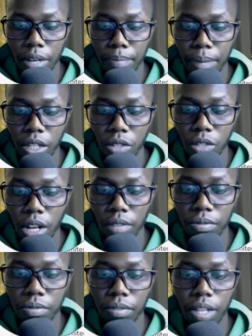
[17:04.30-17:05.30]
by
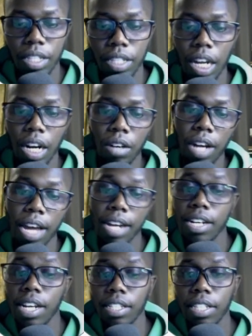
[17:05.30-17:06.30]
12, that's around
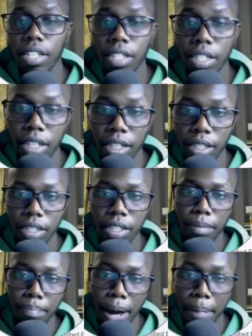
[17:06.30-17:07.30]
166
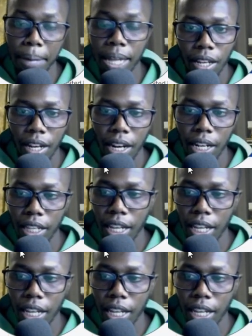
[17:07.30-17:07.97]
per month, and their